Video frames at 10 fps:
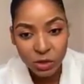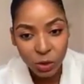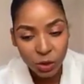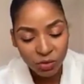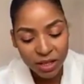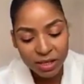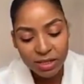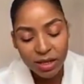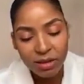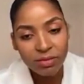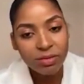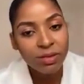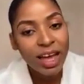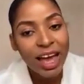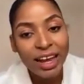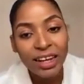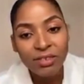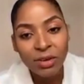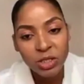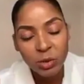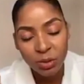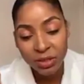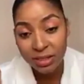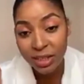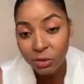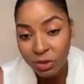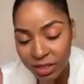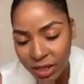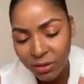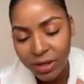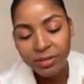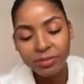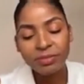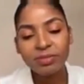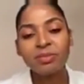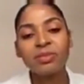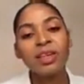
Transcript: She said all of that stuff. I never responded. That was day one.